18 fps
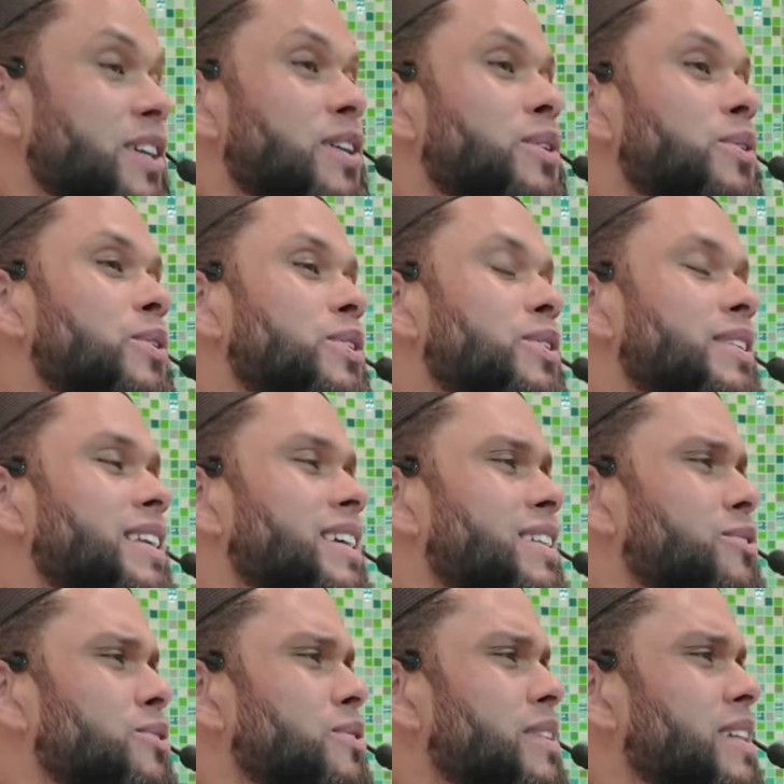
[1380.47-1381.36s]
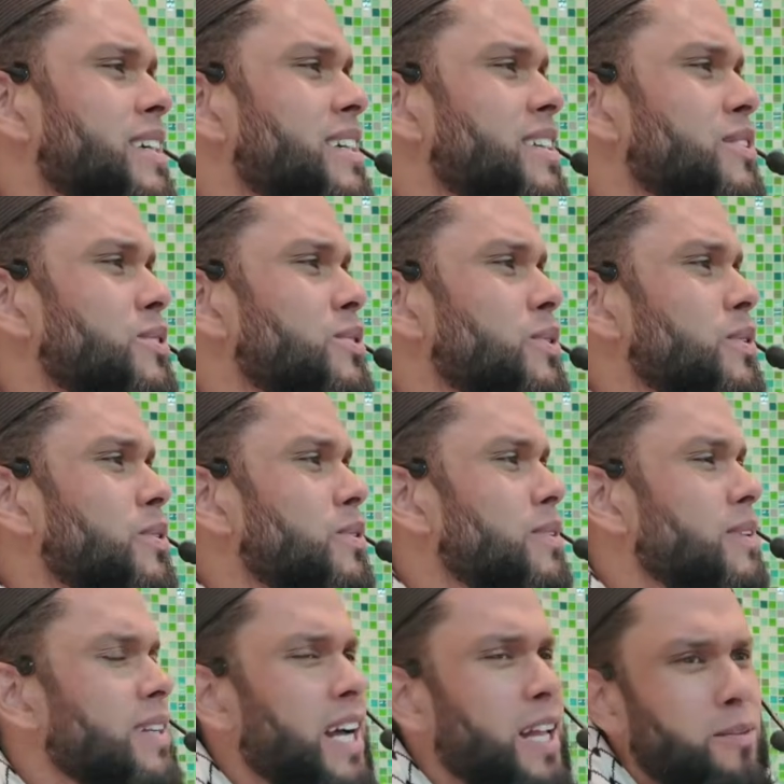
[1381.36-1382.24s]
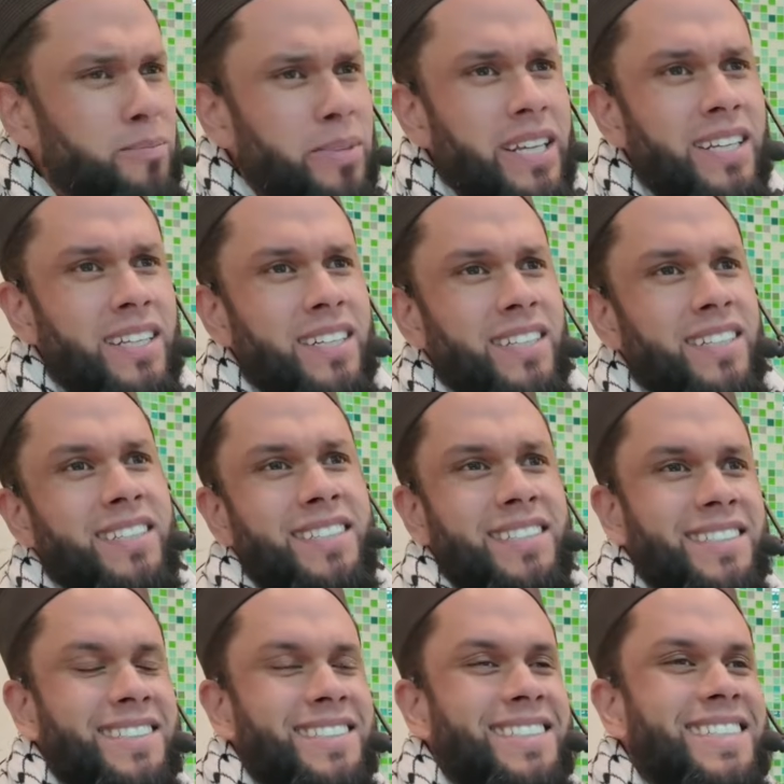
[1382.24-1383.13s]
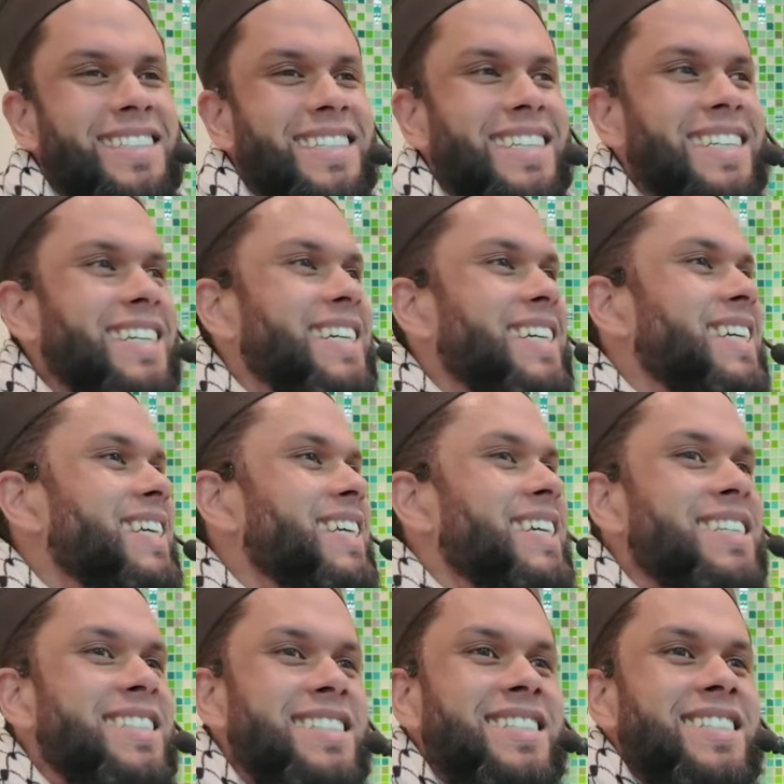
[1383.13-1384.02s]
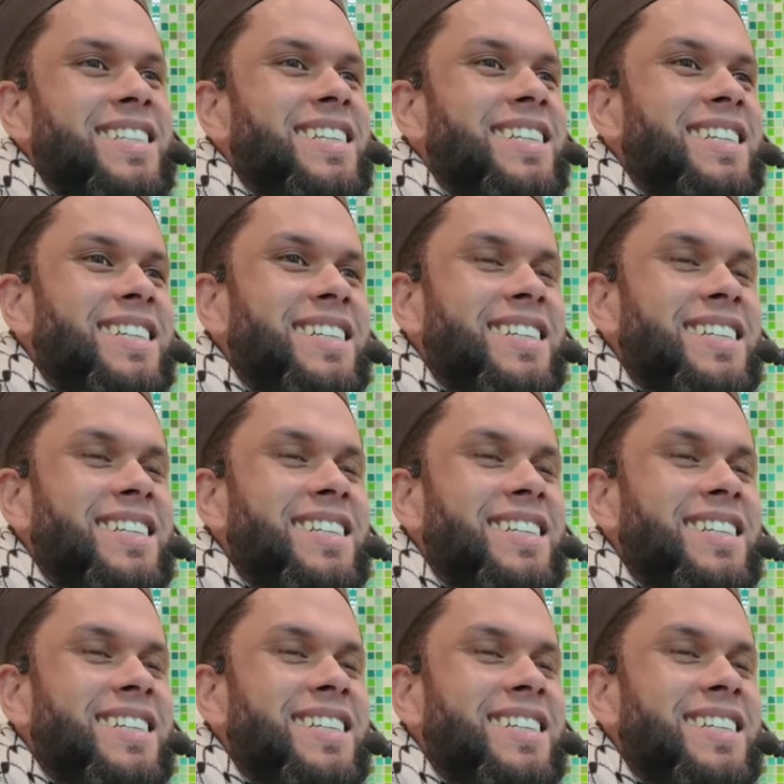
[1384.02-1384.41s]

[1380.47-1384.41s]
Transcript: No, what do? They go to Al-Bayk. Yeah. Yes?